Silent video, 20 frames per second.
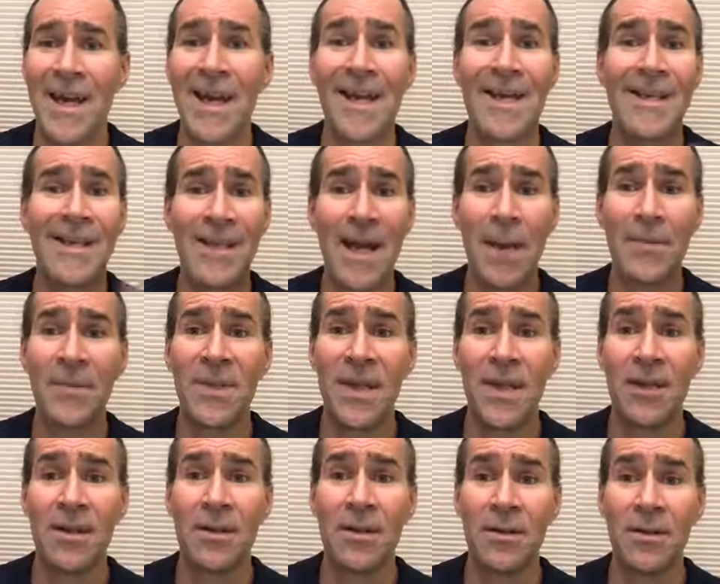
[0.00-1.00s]

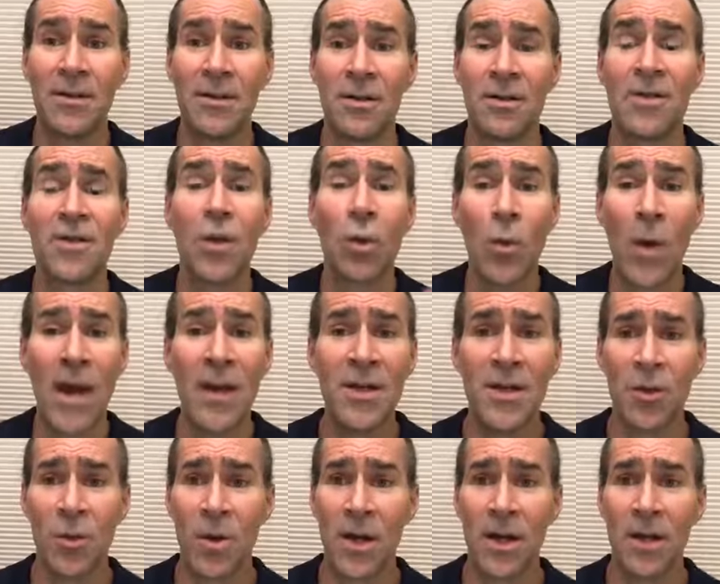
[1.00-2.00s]
accepting,
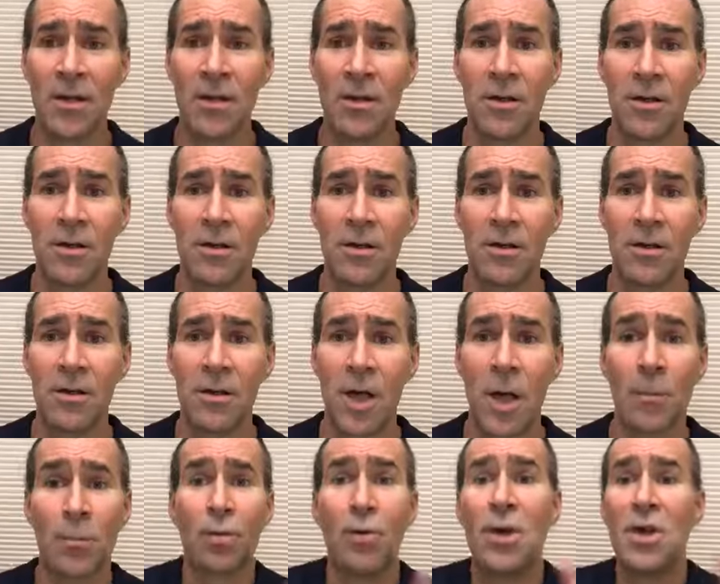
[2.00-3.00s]
surrendering,
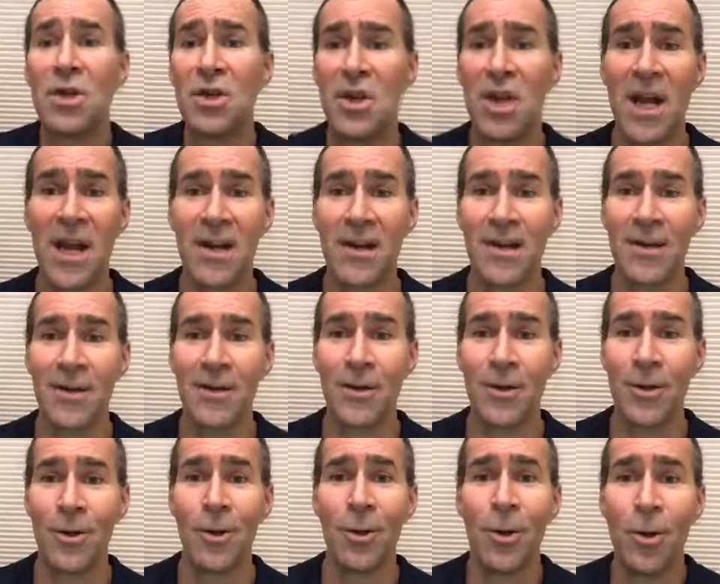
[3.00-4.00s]
appreciating
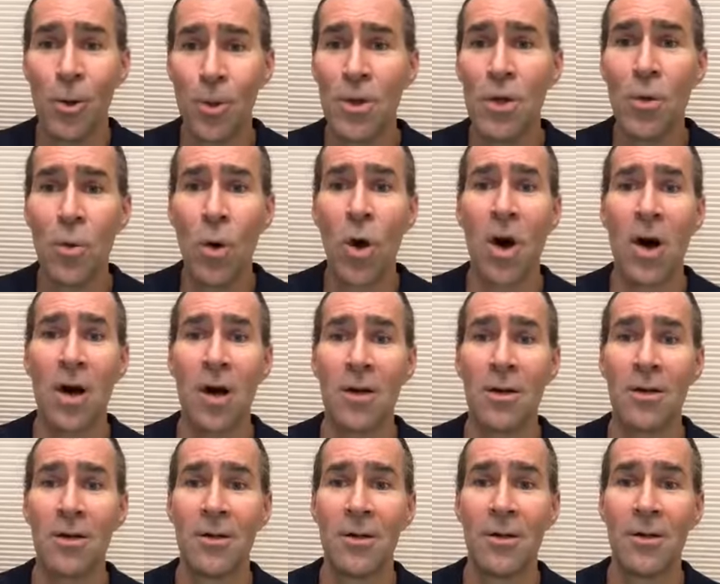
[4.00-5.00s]
who you
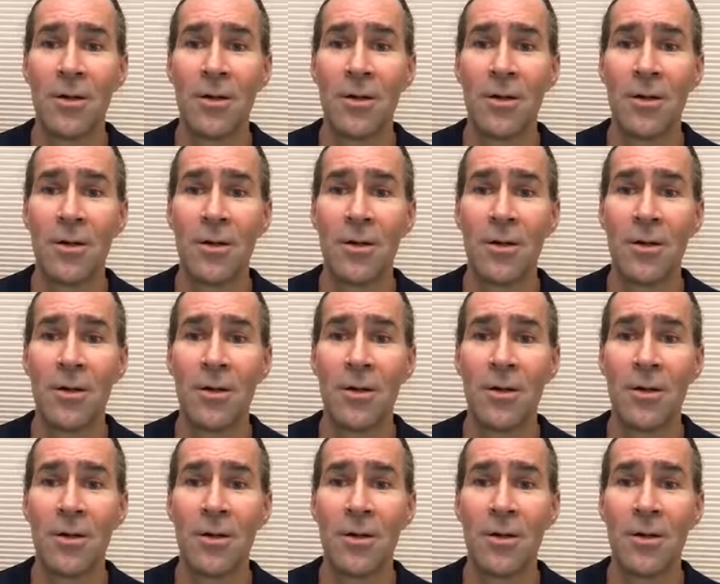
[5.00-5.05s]
are,